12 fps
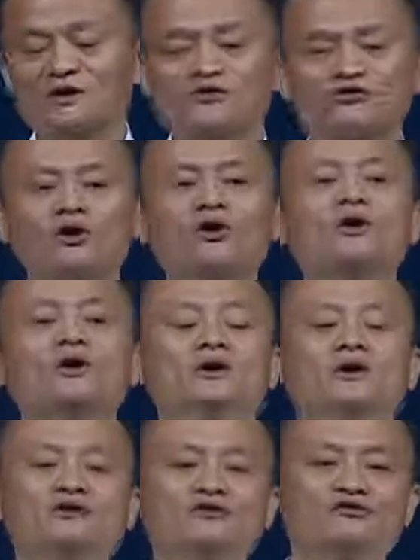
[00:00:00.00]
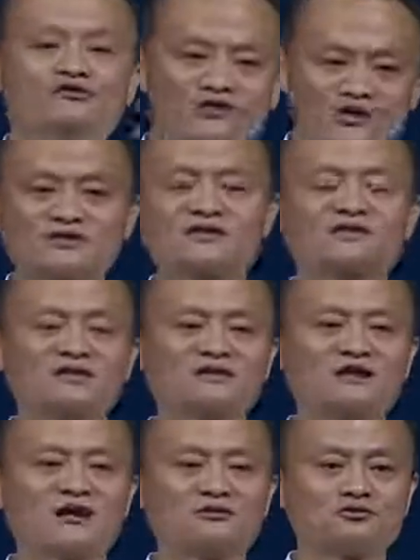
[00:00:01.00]
So in the first
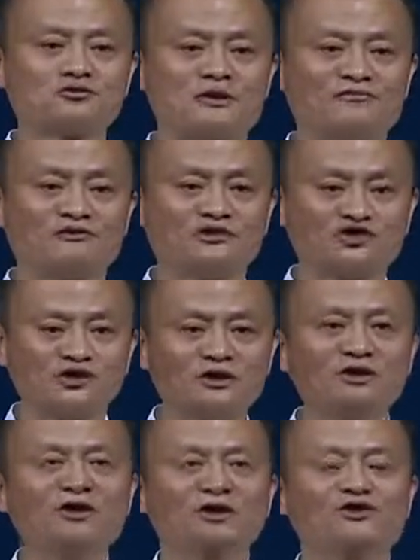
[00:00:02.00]
technology revolution,